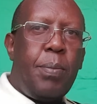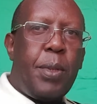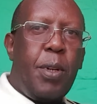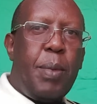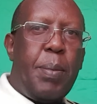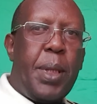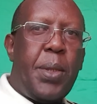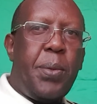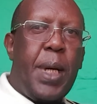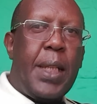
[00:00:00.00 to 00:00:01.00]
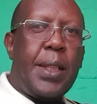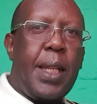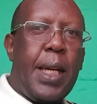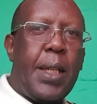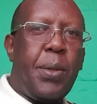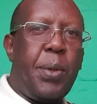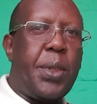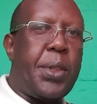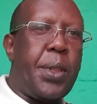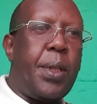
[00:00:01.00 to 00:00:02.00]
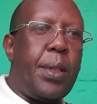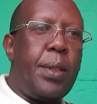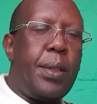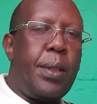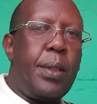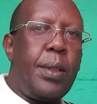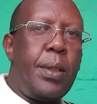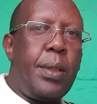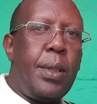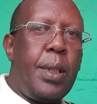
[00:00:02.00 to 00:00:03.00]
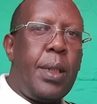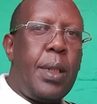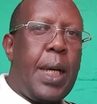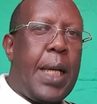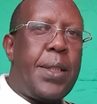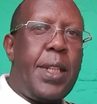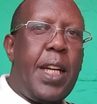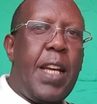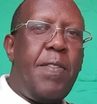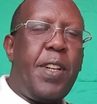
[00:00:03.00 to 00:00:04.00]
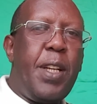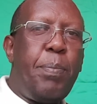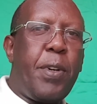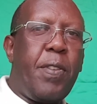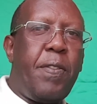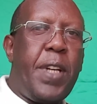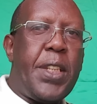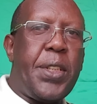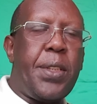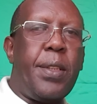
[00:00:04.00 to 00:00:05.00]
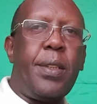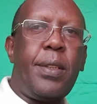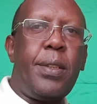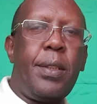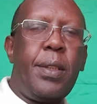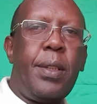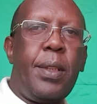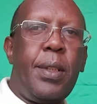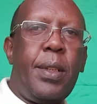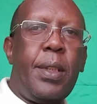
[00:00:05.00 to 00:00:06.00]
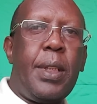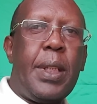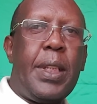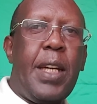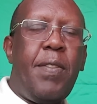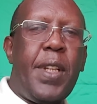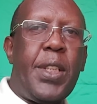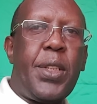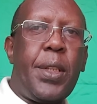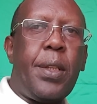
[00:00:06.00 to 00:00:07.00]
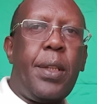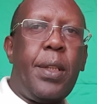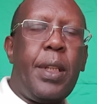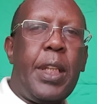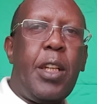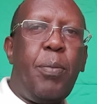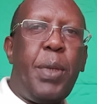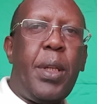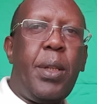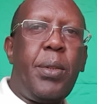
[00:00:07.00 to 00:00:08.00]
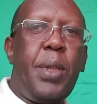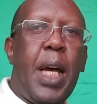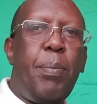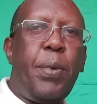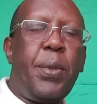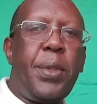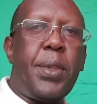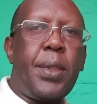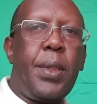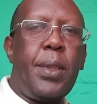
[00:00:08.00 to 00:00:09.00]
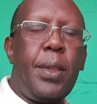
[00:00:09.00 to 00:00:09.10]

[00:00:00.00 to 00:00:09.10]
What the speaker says: probably to answer that question, as in every profession, Definitely, there'll be good apples,